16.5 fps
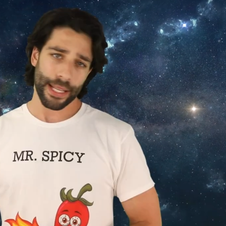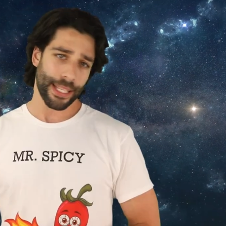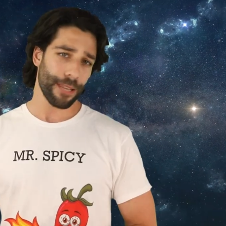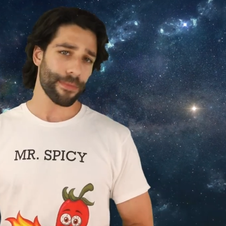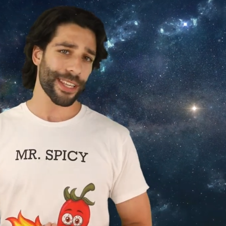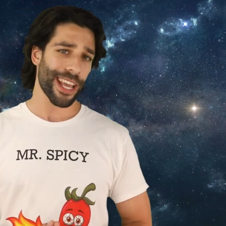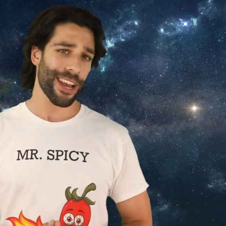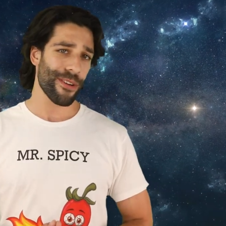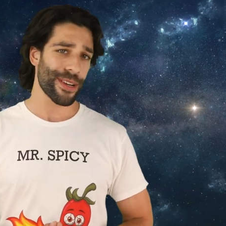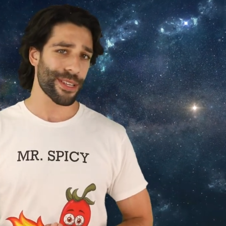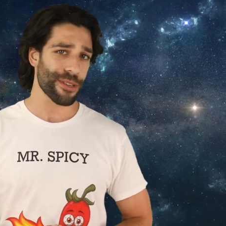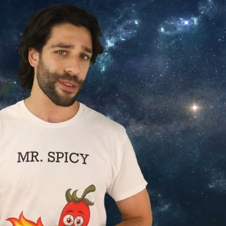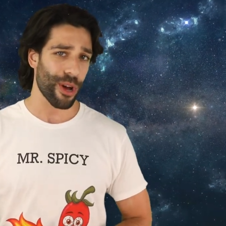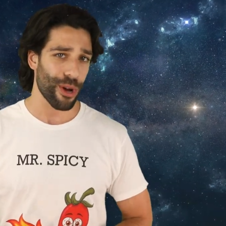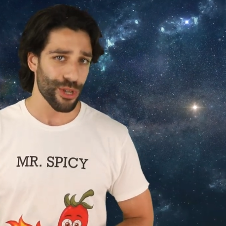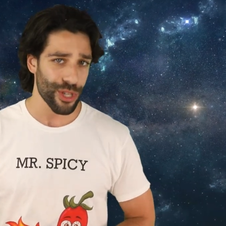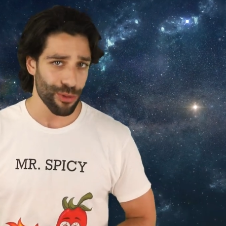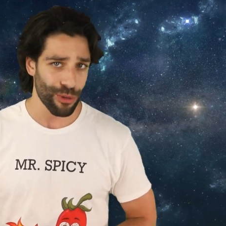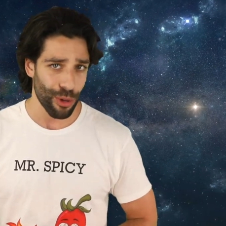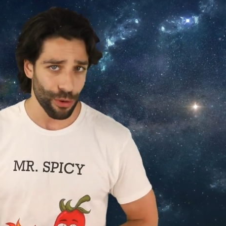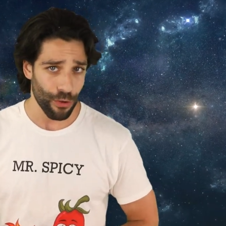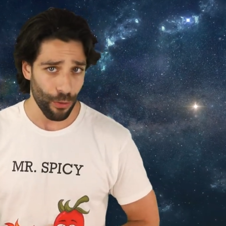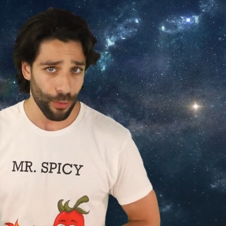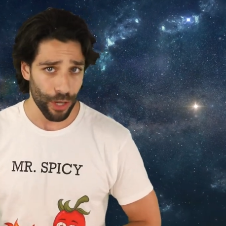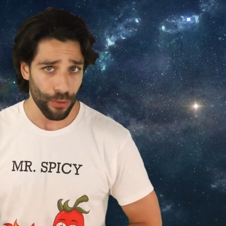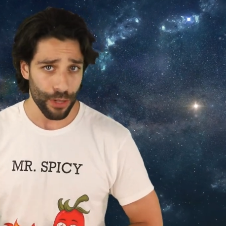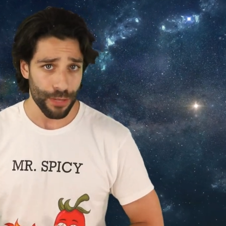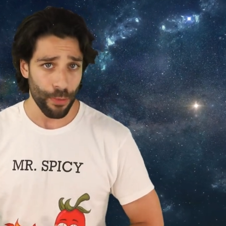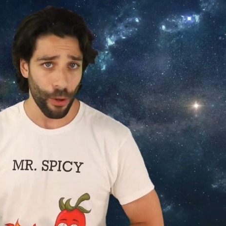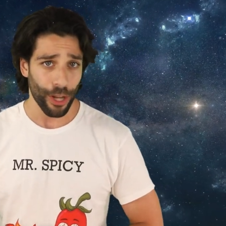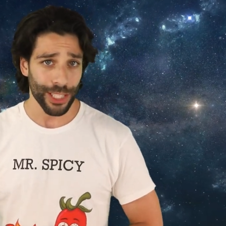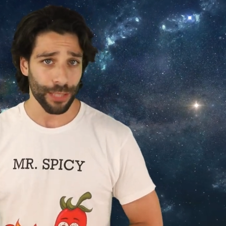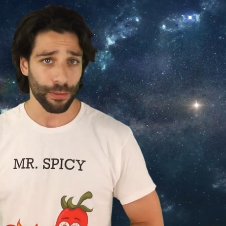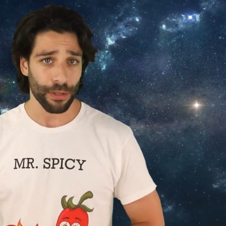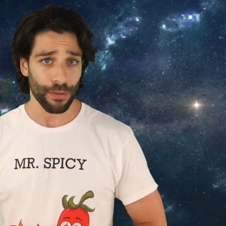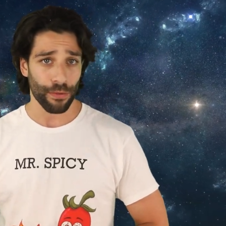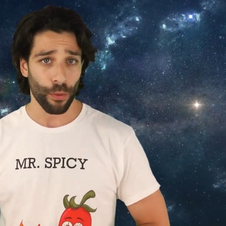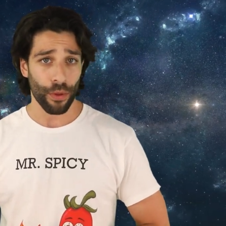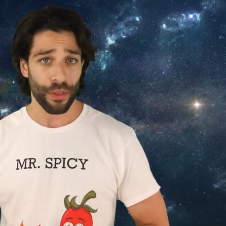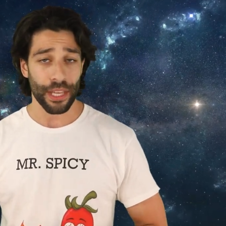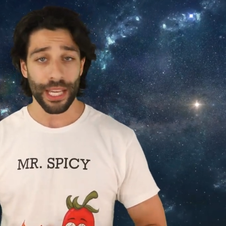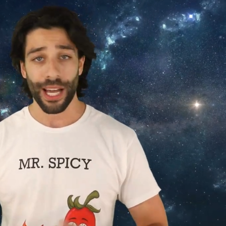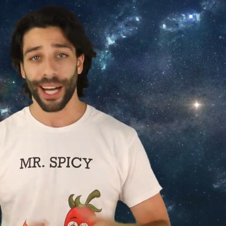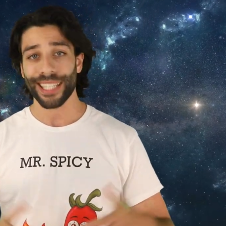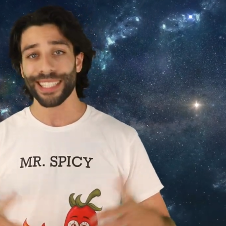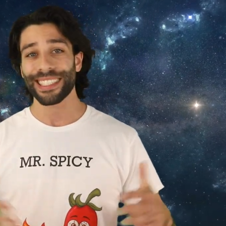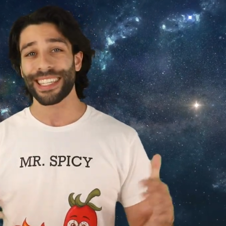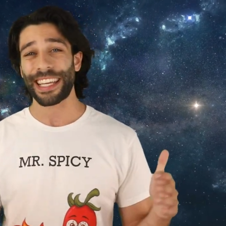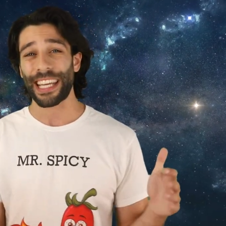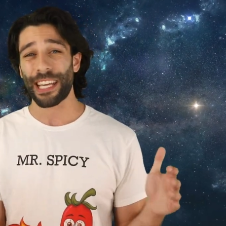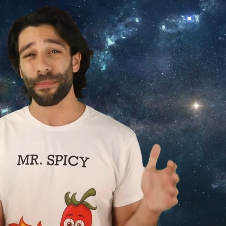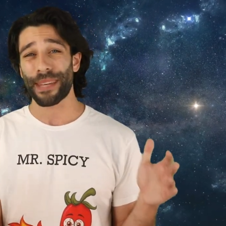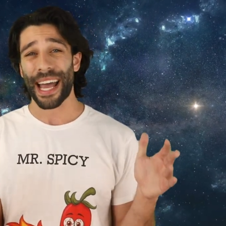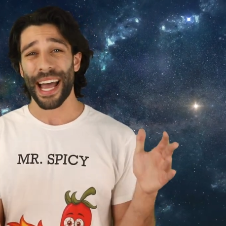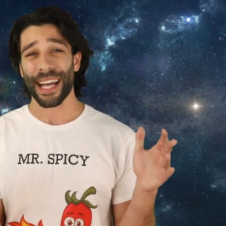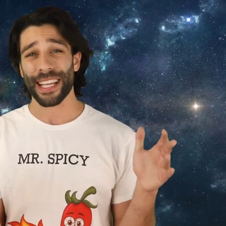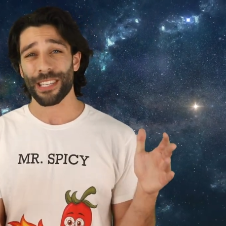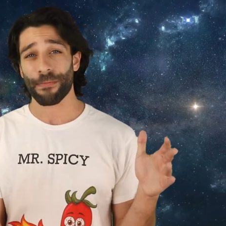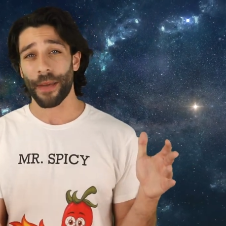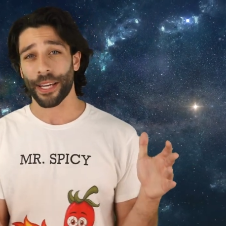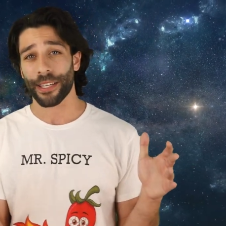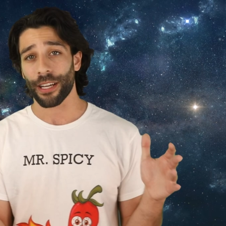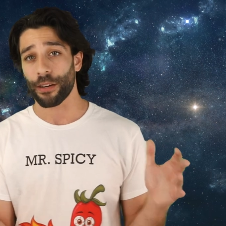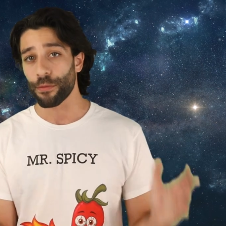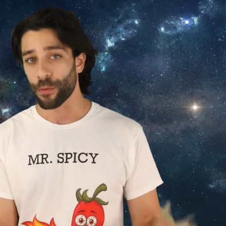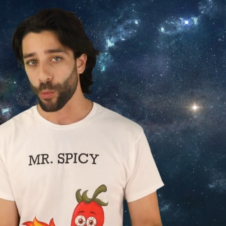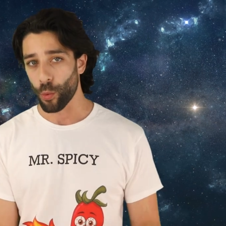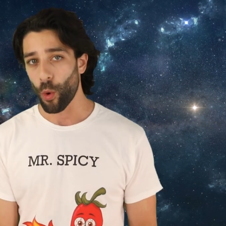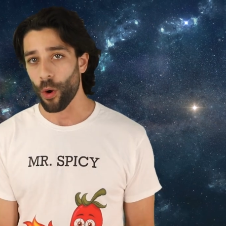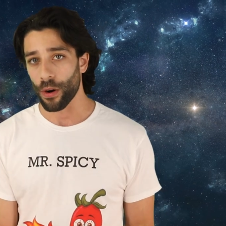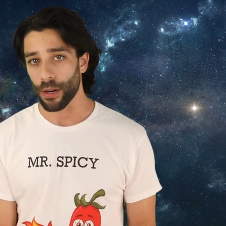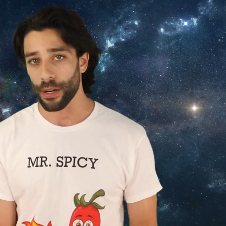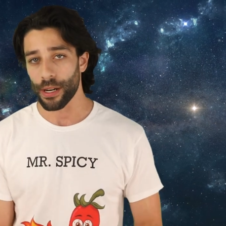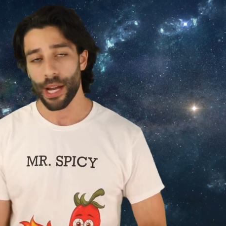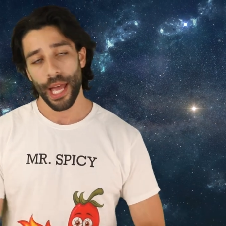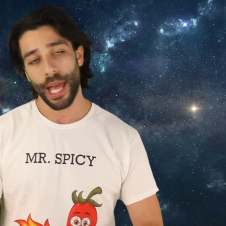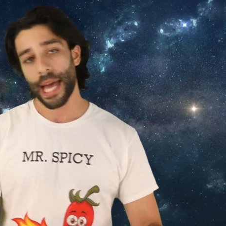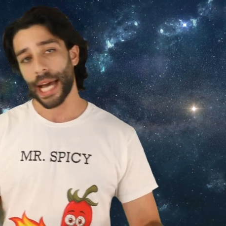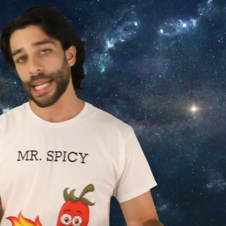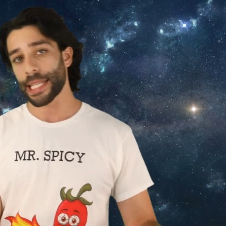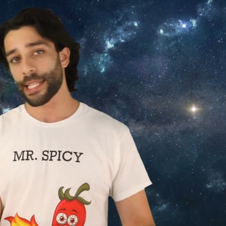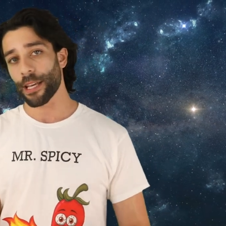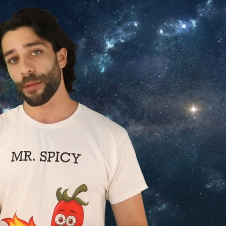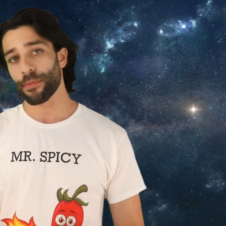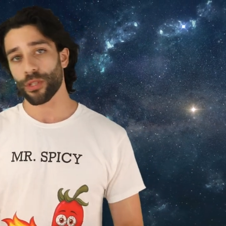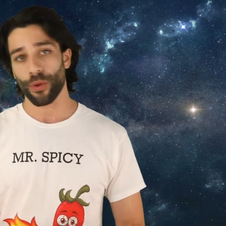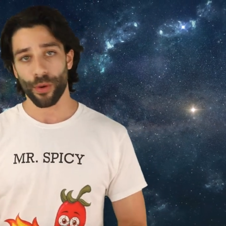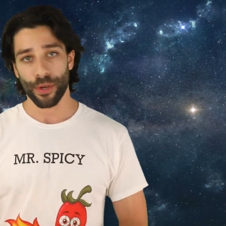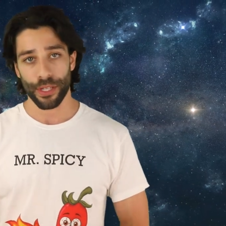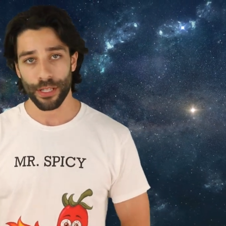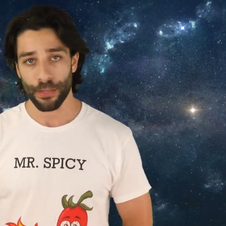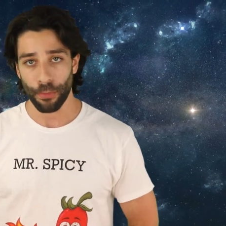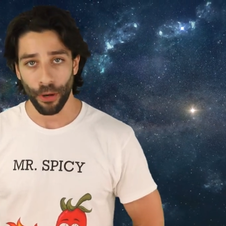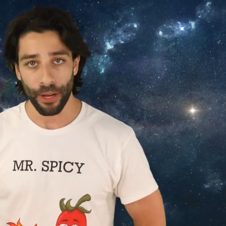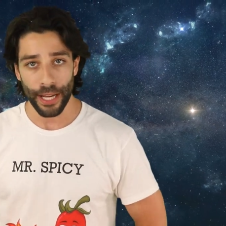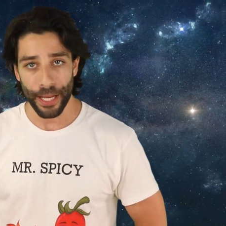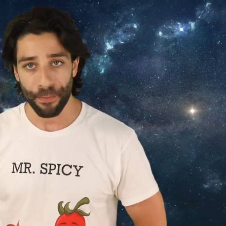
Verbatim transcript: it seems Ares is also known for being responsible for the untamed aspect of war, as some sources put